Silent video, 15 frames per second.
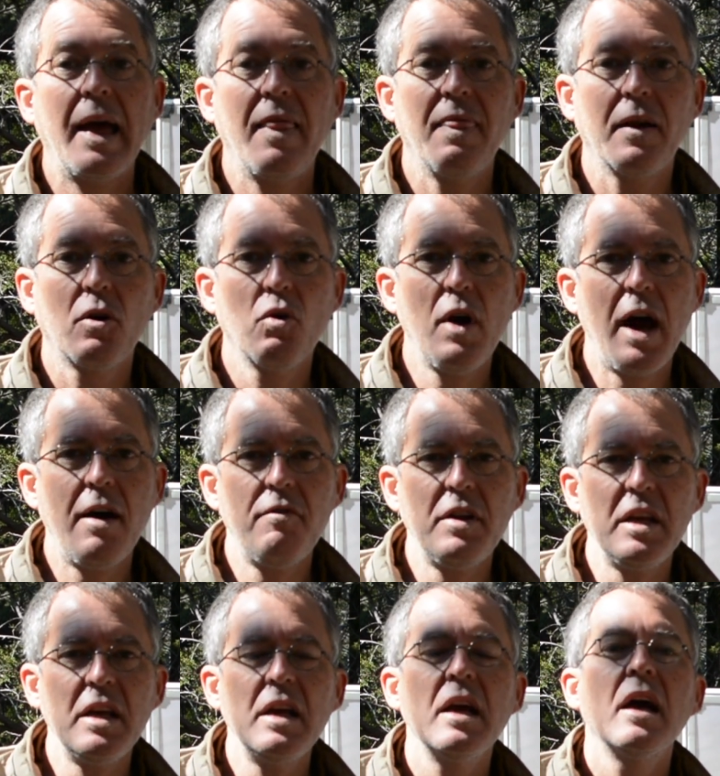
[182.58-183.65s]
and the
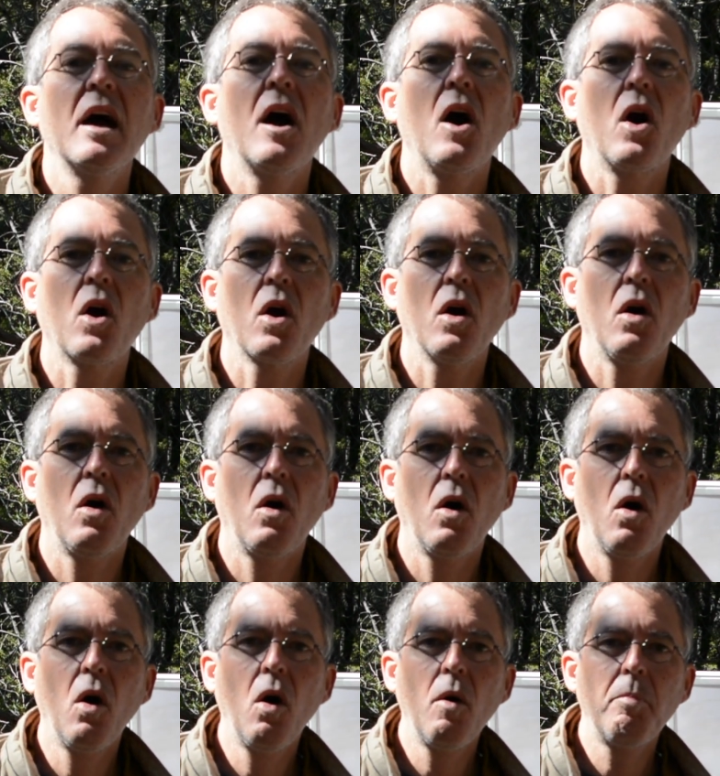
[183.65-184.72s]
gravity are
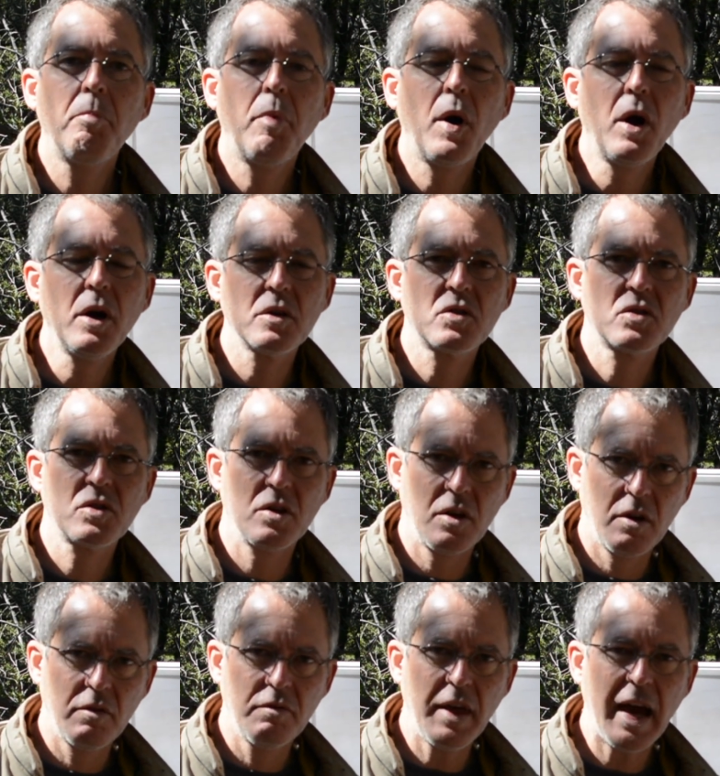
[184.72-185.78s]
all parts
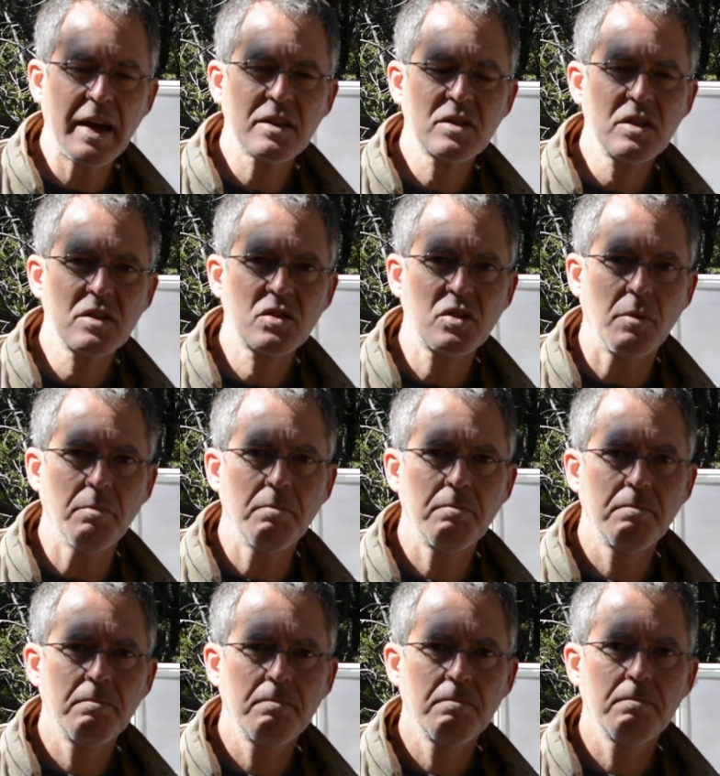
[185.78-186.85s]
of that system.
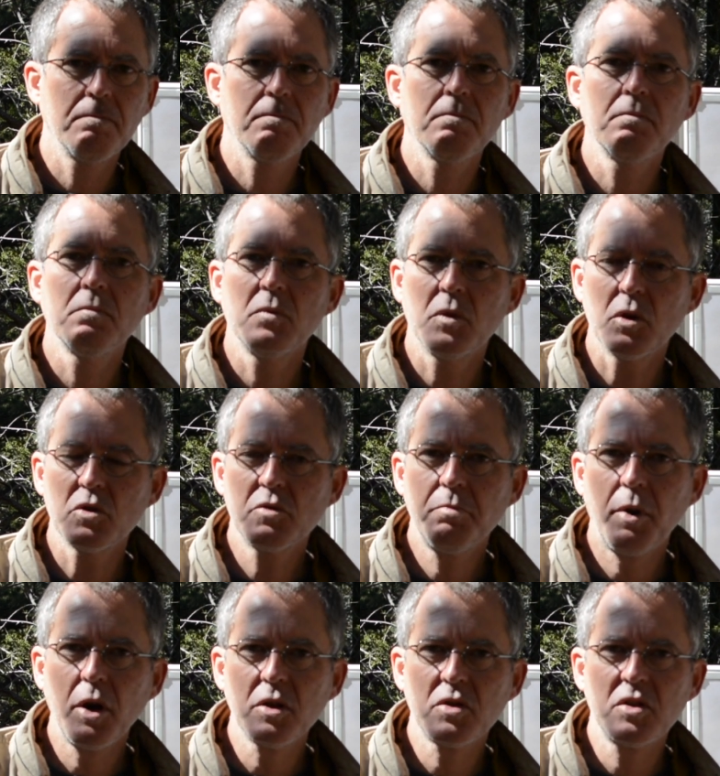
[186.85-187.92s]
Those
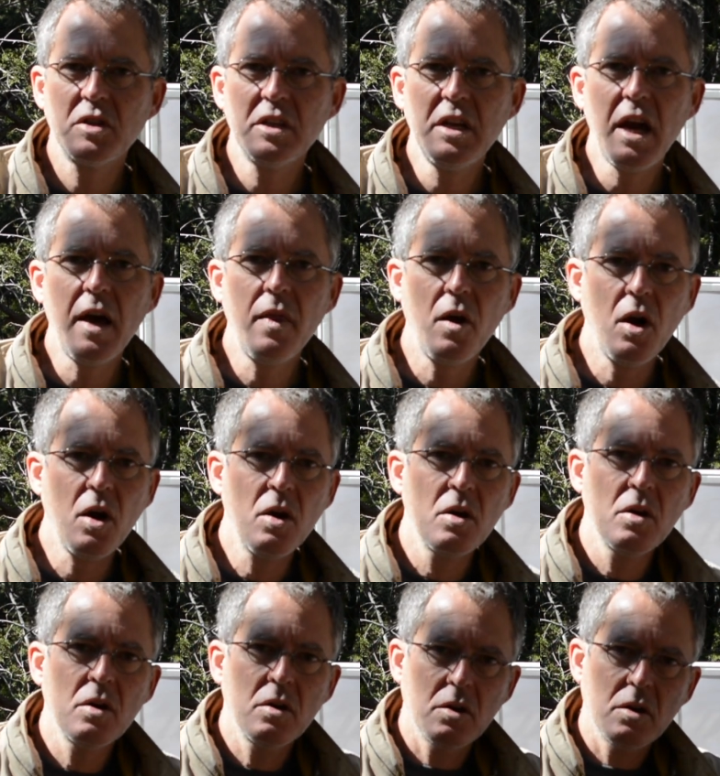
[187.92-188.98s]
parts together
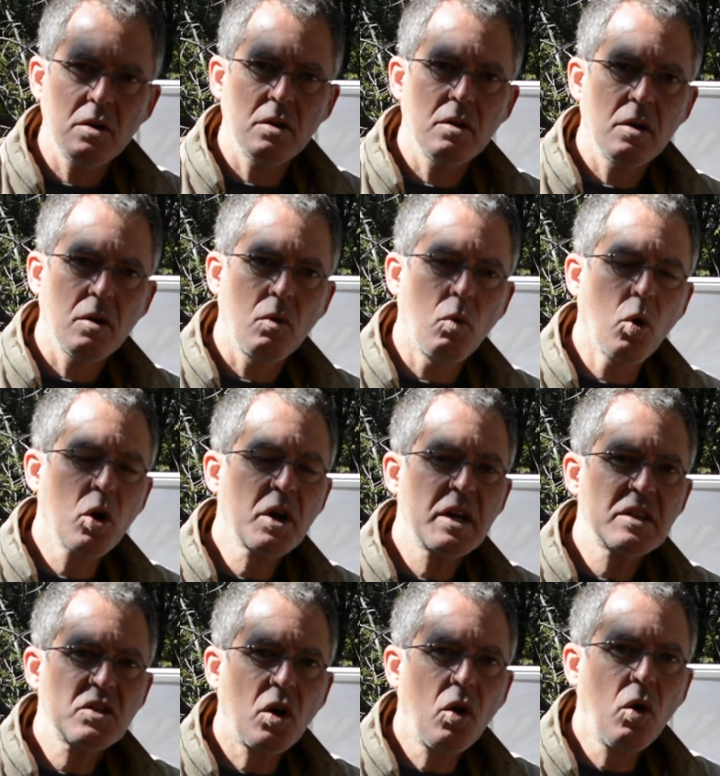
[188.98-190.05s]
work
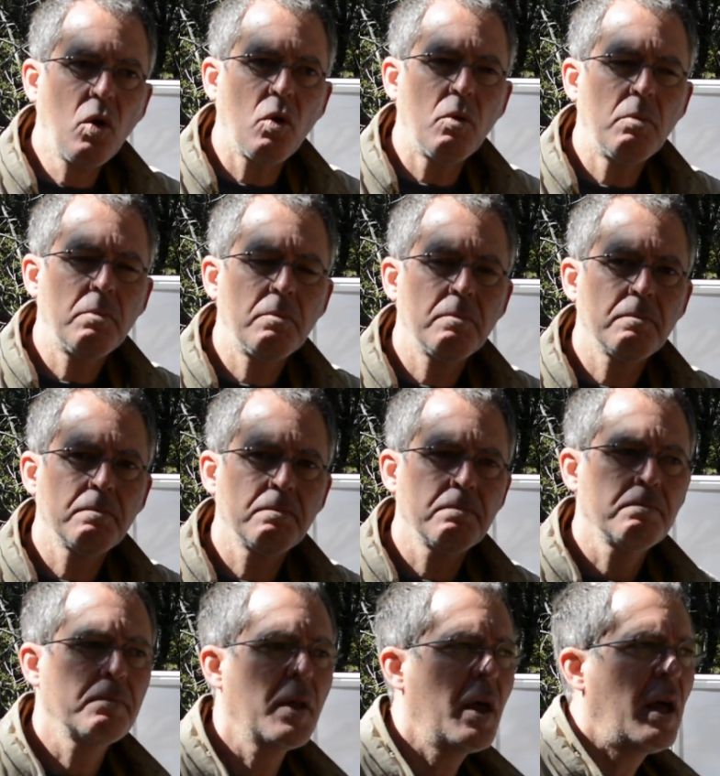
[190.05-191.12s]
as a whole.
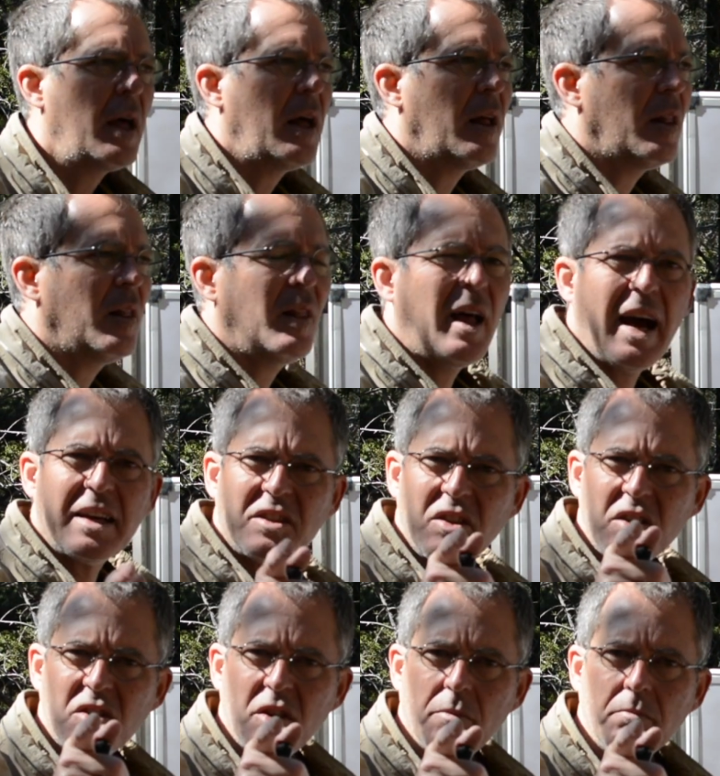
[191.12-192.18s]
Last
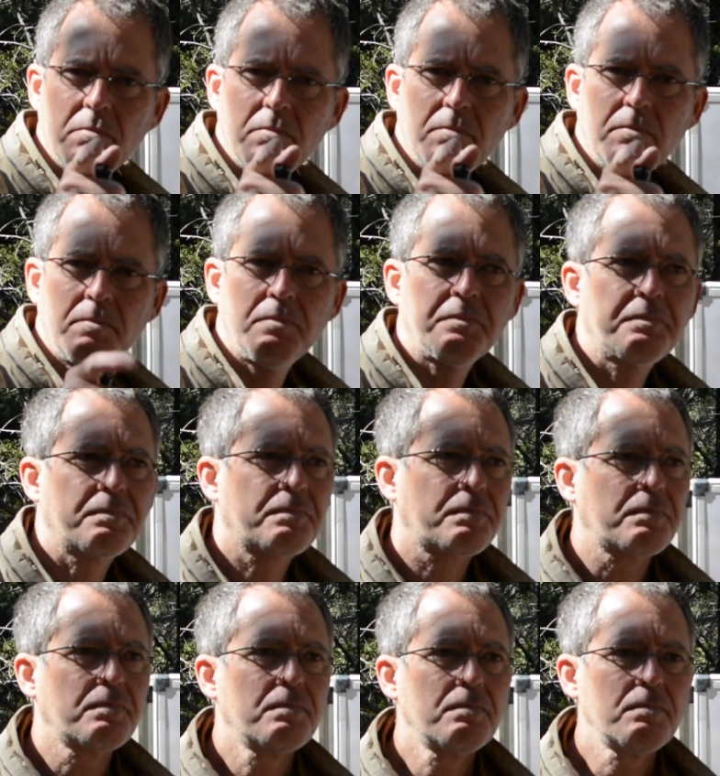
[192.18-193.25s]
system.
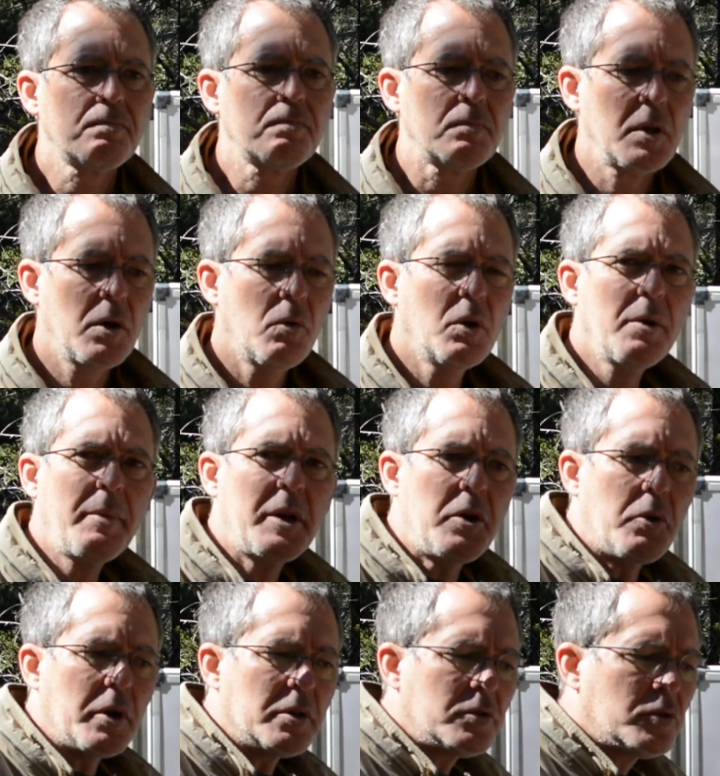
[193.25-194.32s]
What am I
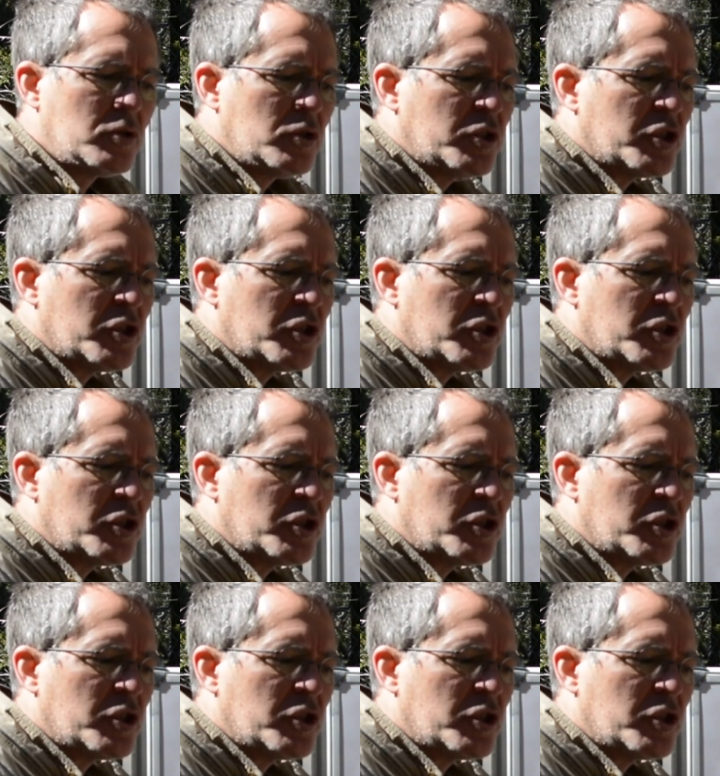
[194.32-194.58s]
doing?